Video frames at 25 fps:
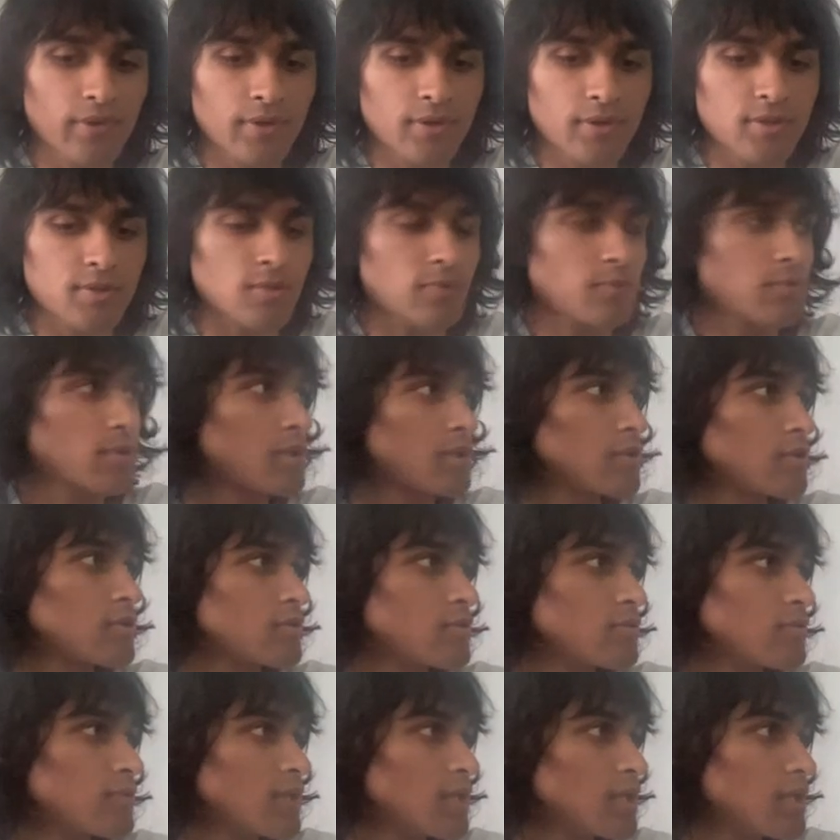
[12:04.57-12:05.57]
So we're going
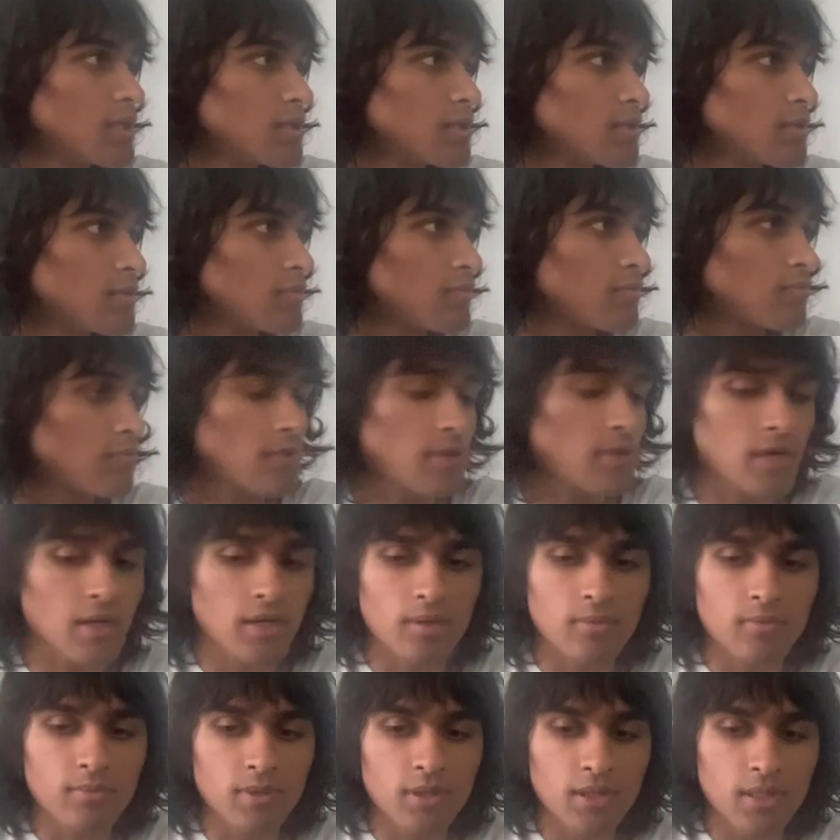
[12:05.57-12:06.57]
to do int
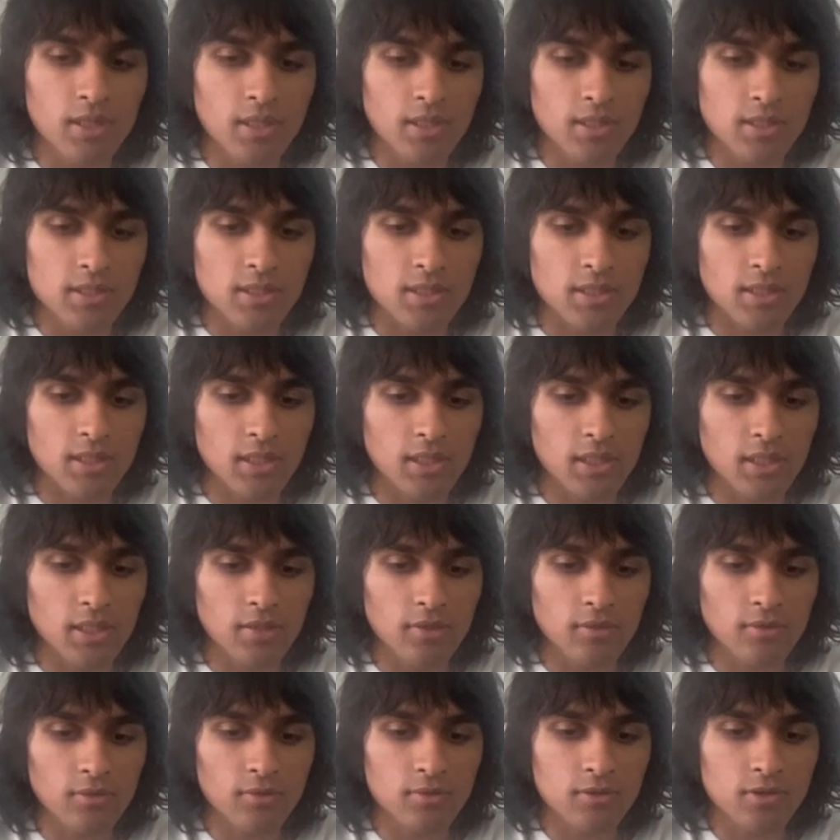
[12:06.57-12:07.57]
rem is going to
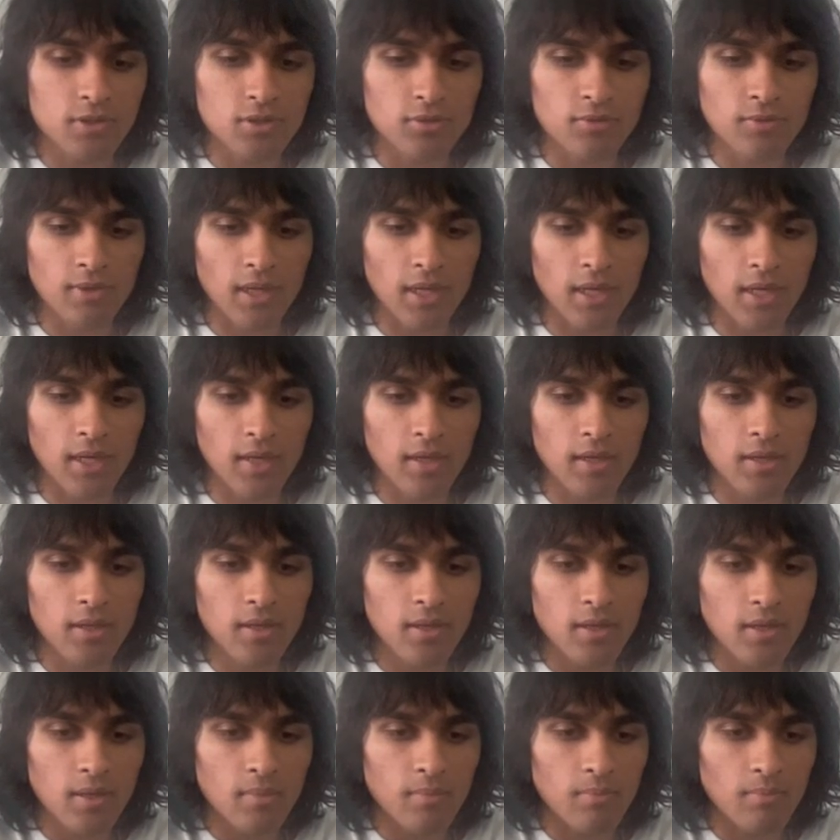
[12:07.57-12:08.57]
equal to n
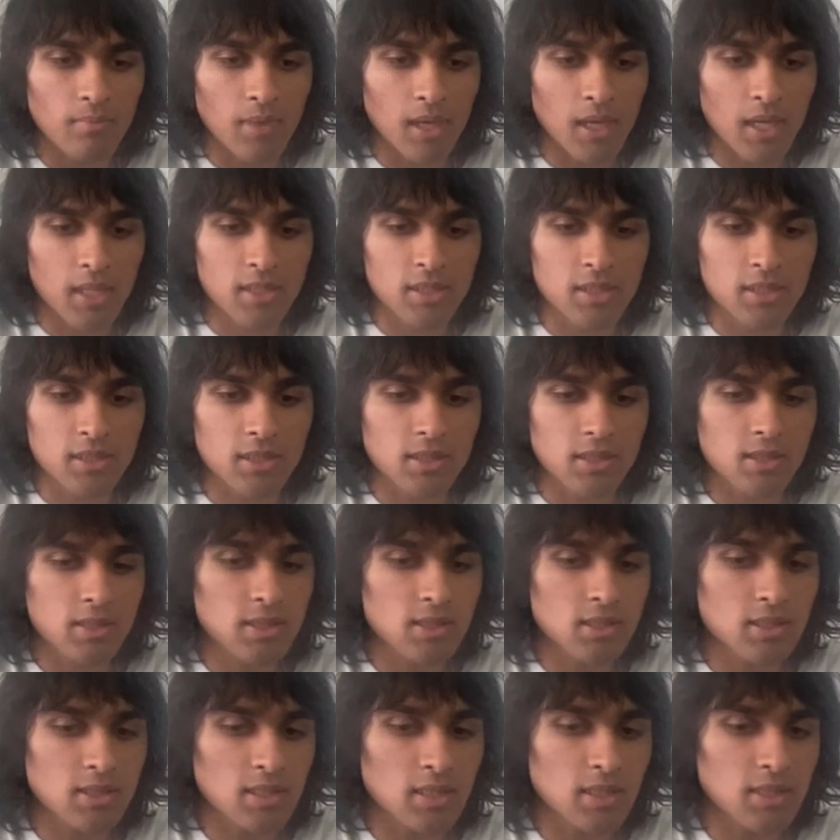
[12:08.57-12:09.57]
modulus
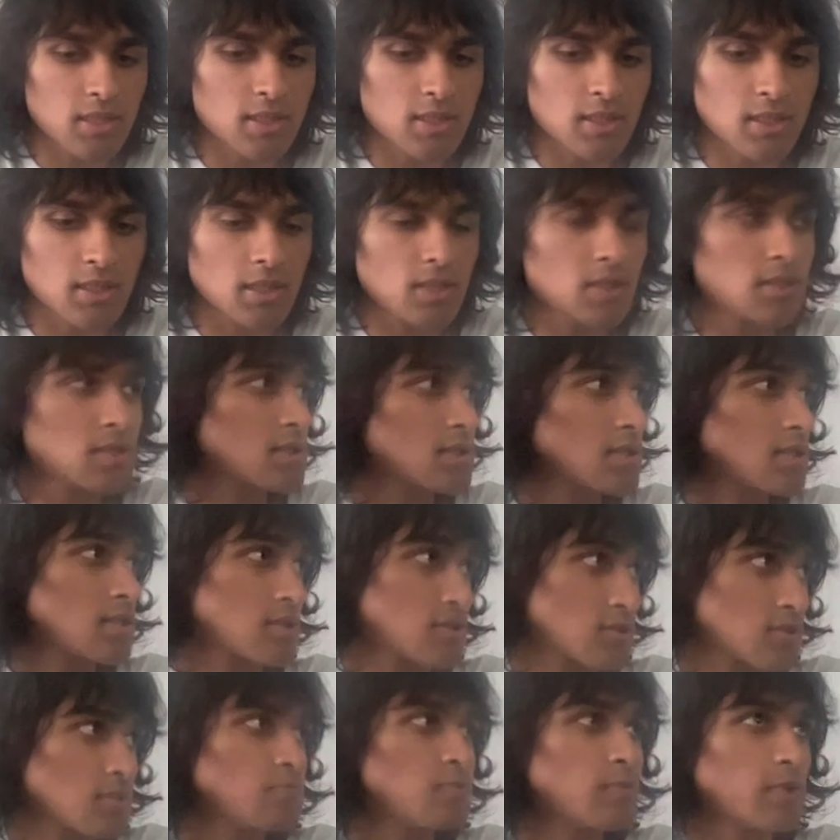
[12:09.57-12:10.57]
16,
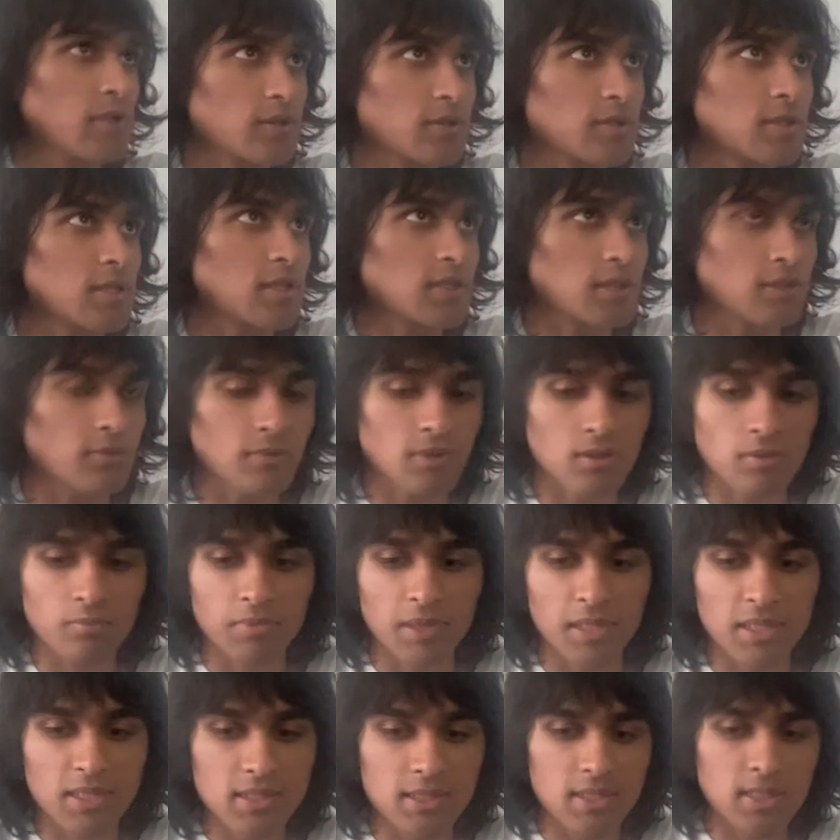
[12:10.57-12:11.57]
since we are dealing with the
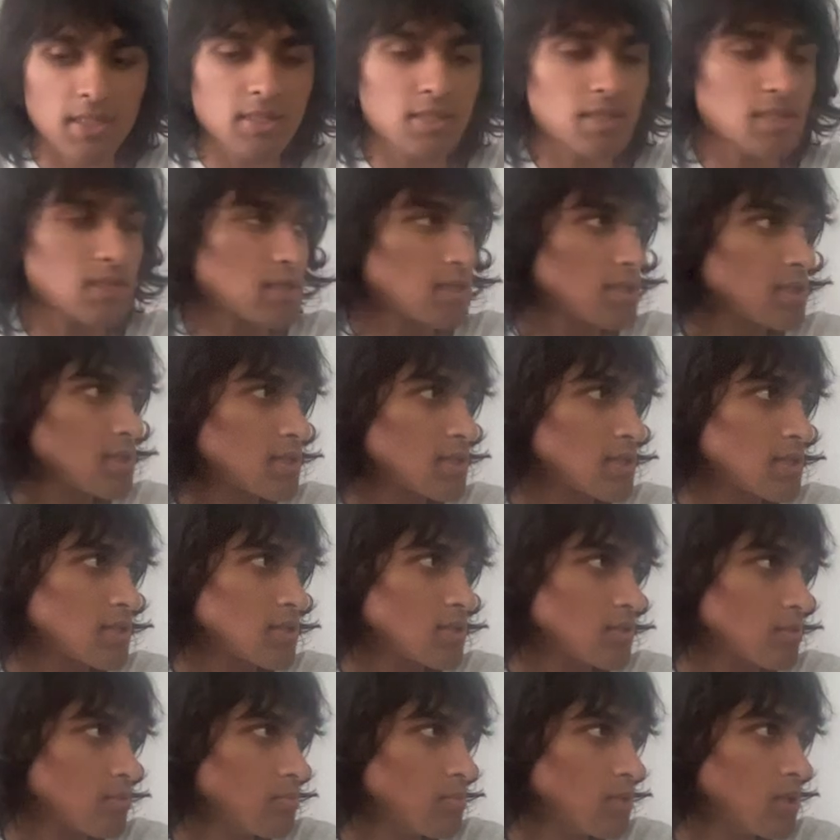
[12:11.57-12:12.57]
base 16
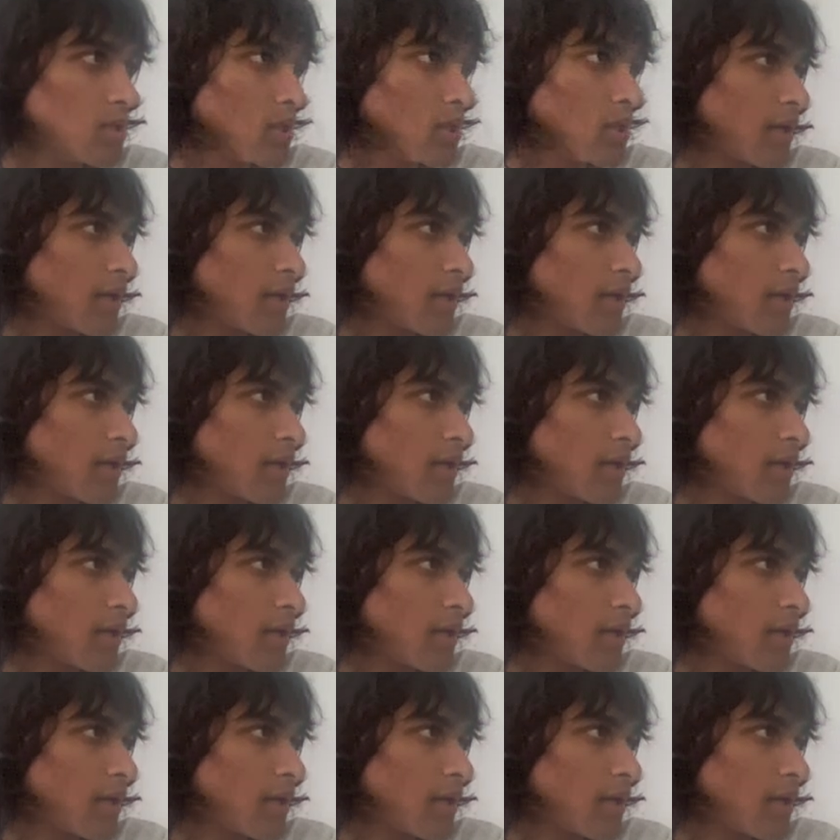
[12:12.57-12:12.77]
system.